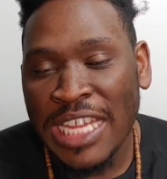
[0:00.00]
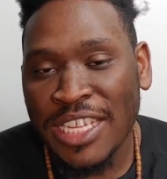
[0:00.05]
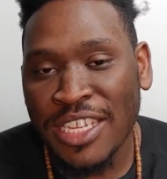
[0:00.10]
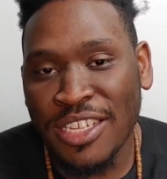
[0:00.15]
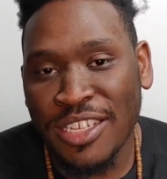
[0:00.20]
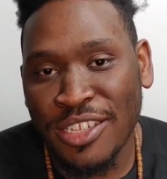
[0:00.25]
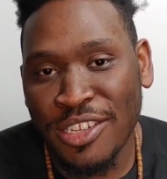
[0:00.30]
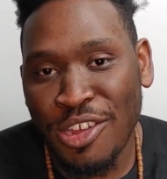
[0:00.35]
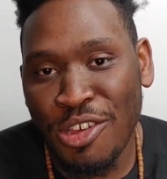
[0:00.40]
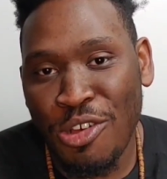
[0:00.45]

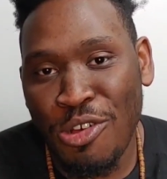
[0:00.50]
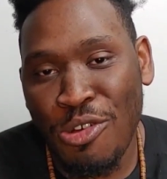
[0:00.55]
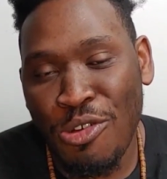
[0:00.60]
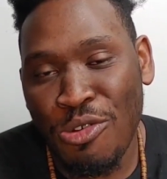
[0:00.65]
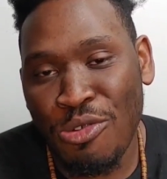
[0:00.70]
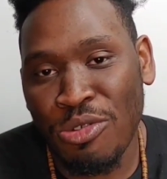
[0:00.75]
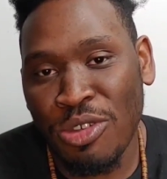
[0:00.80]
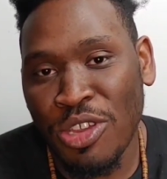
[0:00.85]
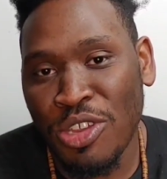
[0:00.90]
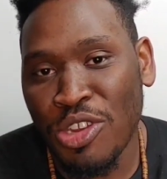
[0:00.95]

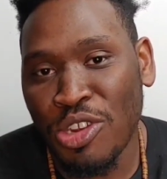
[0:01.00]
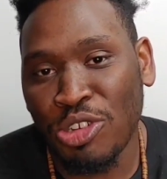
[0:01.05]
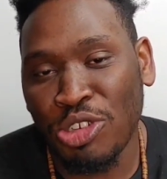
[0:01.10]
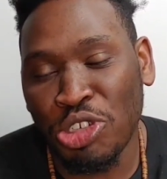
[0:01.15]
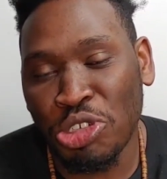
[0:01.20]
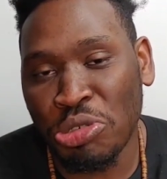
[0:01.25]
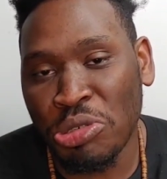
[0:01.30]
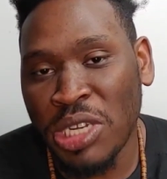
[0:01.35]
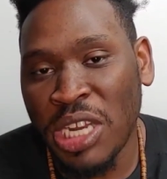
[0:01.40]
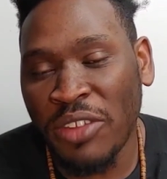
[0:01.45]
So,
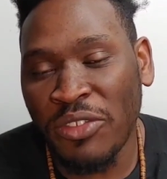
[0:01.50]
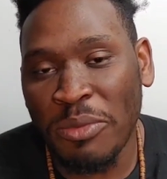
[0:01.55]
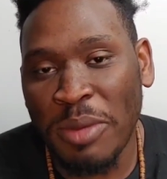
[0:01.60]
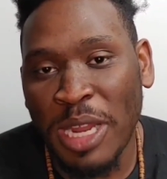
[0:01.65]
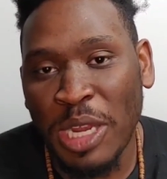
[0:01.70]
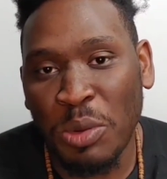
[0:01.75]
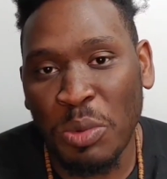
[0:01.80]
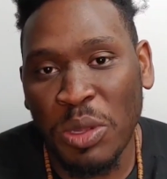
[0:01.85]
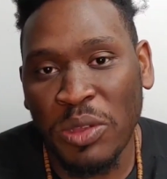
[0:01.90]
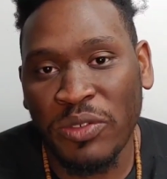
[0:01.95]
treat
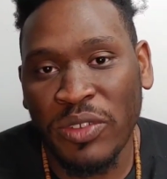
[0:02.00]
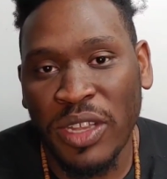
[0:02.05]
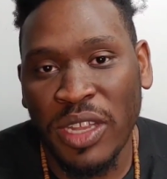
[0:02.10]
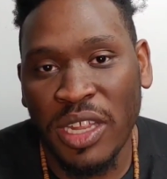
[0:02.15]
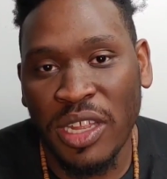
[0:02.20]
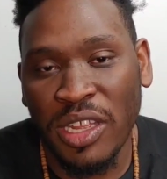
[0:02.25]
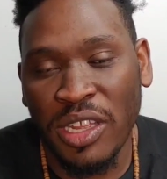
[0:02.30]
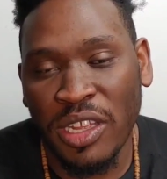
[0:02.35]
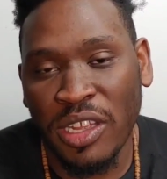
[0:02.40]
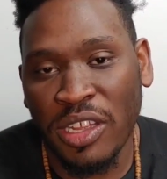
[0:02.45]
everybody with
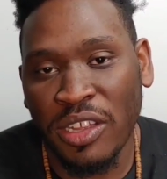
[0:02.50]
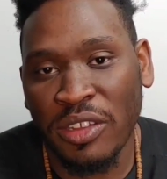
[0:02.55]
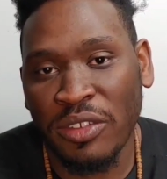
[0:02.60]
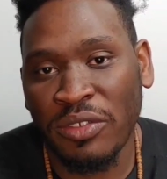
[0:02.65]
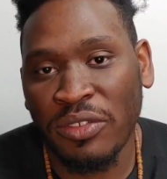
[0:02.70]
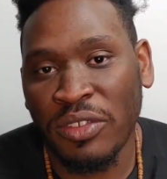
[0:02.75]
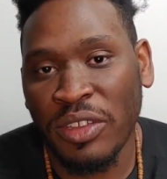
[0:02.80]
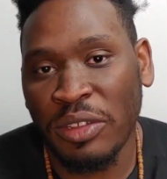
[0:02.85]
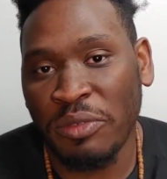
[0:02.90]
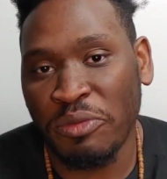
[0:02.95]

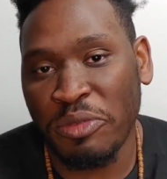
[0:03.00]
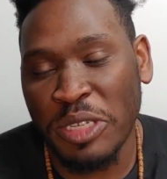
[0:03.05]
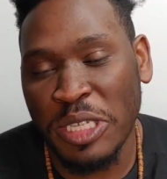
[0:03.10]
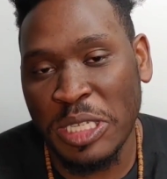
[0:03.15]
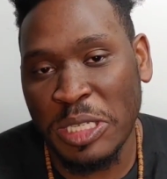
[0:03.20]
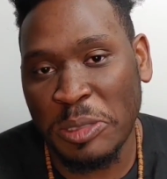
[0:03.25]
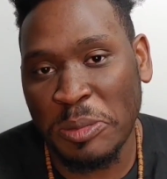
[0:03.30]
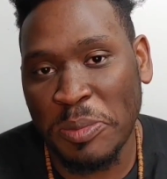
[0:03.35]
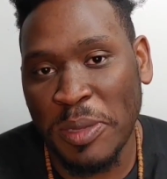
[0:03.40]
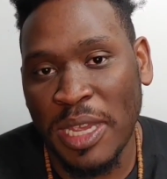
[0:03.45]
love and
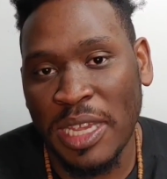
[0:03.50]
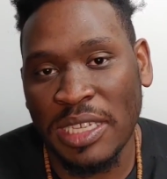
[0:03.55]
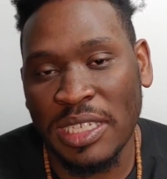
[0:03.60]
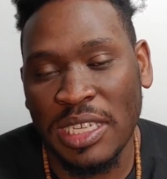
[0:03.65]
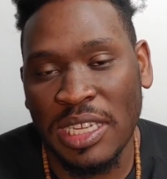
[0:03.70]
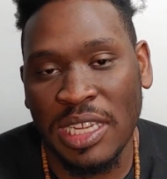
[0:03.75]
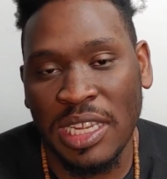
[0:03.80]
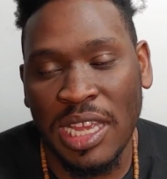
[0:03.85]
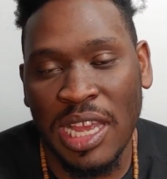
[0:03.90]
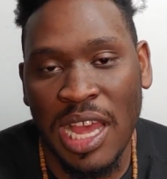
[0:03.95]
respect
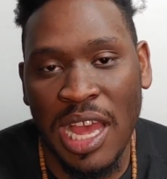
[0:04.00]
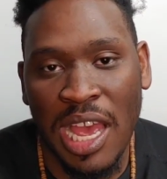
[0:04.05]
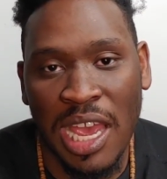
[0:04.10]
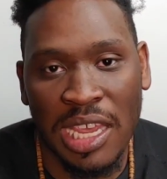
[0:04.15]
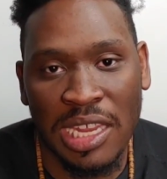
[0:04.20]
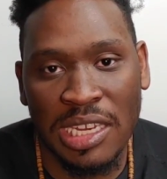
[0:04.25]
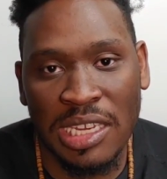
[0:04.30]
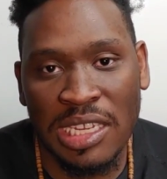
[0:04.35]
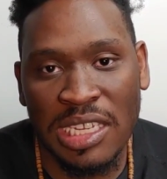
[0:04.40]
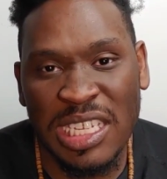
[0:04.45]
and
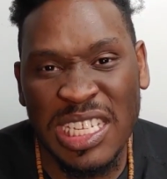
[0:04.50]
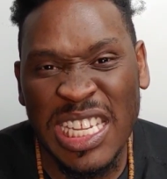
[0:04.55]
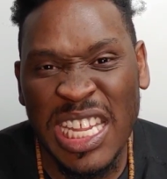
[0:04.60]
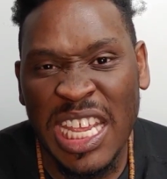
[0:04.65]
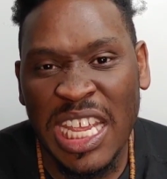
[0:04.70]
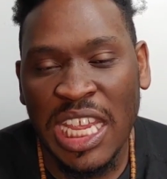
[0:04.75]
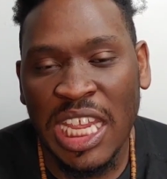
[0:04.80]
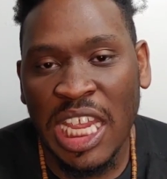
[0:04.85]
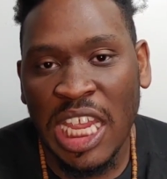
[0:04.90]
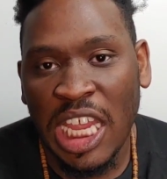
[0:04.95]
kindness.
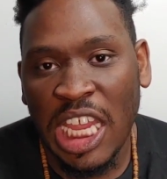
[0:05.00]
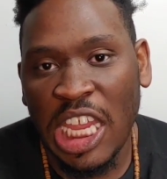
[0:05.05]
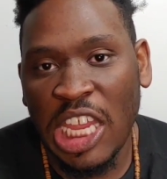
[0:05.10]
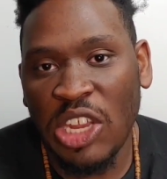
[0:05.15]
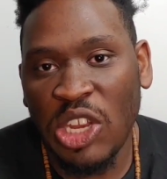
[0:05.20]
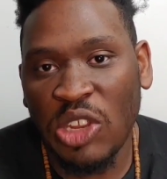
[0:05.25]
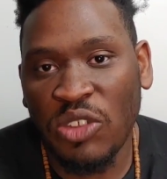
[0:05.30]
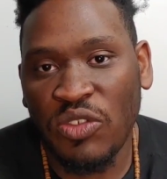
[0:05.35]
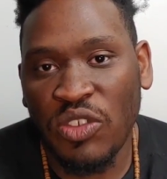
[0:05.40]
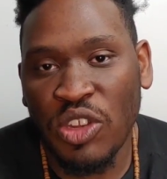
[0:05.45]

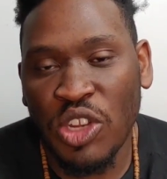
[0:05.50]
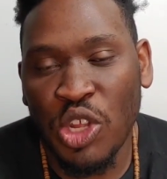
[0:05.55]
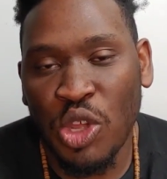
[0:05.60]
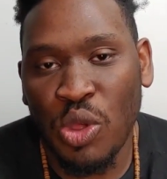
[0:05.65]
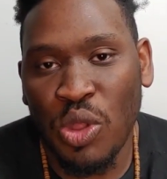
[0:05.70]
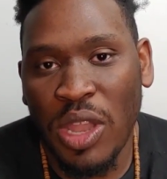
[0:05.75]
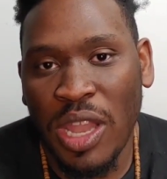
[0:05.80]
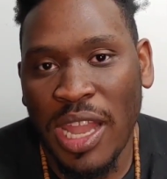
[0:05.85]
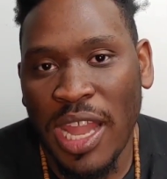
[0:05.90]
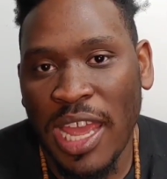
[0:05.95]
Even if you
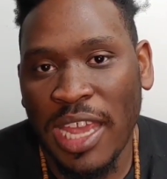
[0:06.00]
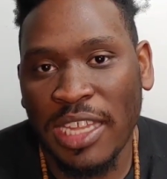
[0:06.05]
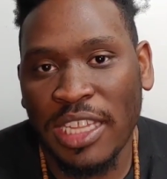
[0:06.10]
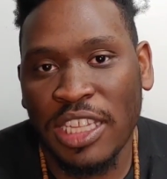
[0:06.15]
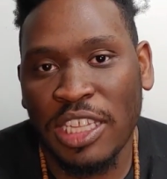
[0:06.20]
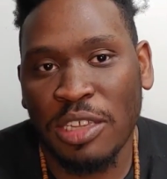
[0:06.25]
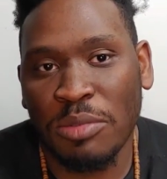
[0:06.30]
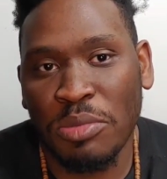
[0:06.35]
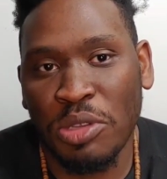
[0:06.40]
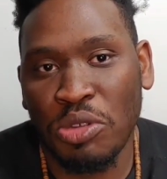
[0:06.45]
don't like
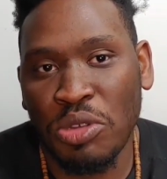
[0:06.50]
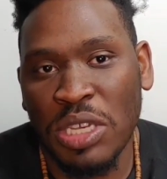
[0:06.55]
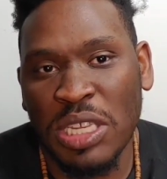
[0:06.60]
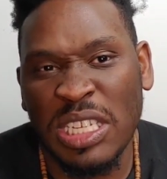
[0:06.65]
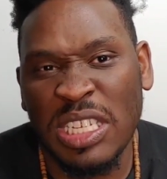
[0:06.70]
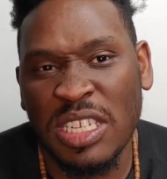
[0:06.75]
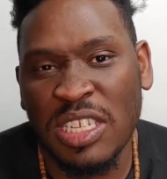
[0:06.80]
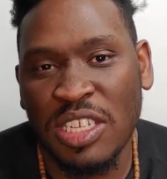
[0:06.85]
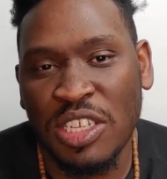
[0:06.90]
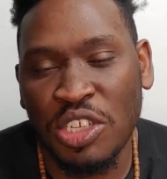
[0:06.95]
them, you
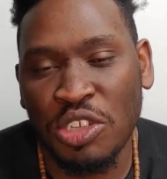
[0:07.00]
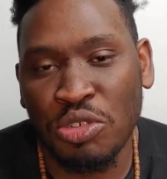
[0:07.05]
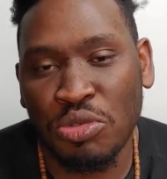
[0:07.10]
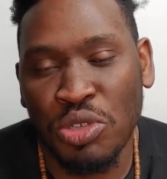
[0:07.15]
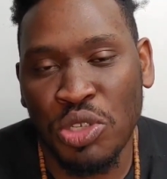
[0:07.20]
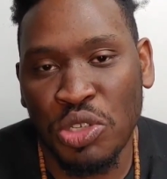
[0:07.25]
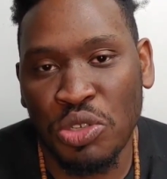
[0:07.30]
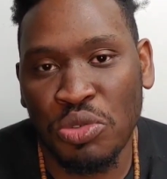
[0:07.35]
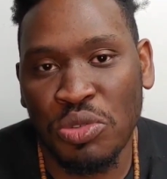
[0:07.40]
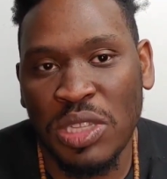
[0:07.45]
can still
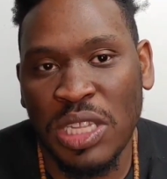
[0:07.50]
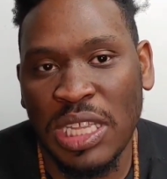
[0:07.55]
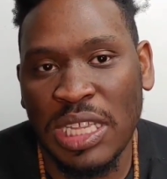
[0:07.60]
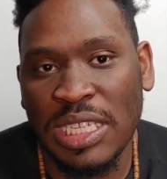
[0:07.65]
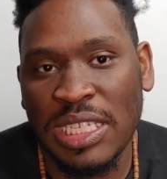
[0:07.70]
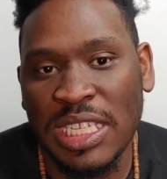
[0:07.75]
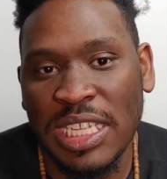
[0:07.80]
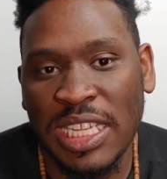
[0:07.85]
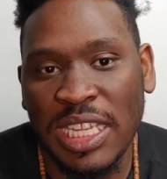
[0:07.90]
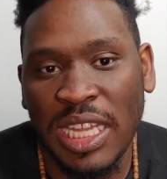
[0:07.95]
do
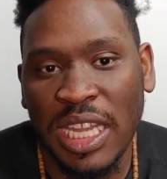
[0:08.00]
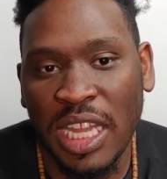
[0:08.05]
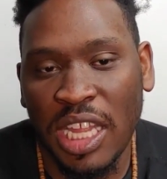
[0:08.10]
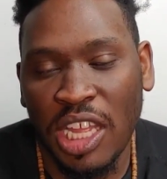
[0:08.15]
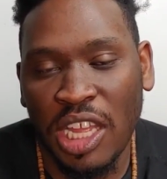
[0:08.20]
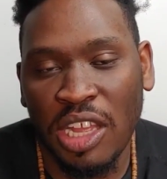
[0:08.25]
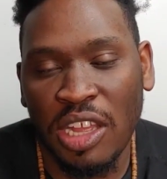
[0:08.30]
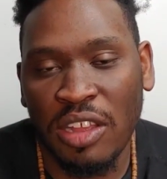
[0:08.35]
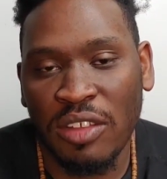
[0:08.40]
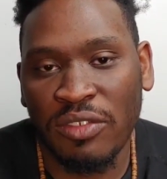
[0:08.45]
things in
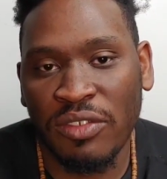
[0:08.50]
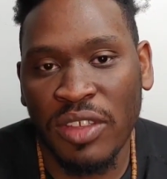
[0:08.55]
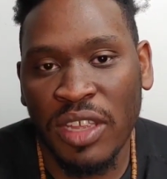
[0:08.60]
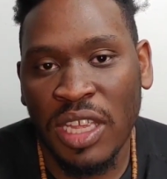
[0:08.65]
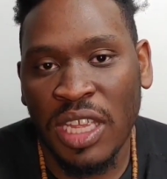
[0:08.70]
love,